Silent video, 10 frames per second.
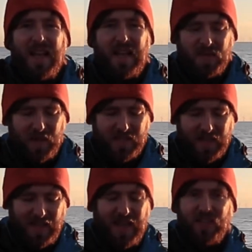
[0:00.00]
It's
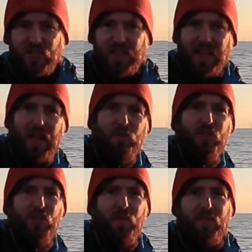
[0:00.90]
basically, it just allows
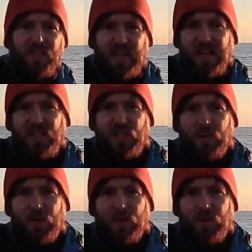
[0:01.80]
some of the texture